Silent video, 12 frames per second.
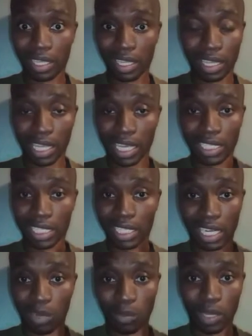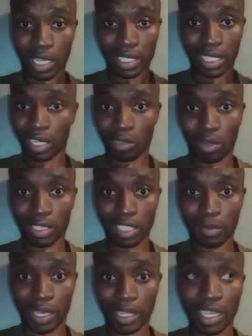their general workers $100 a
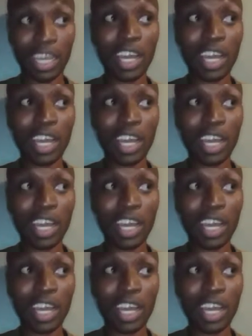month.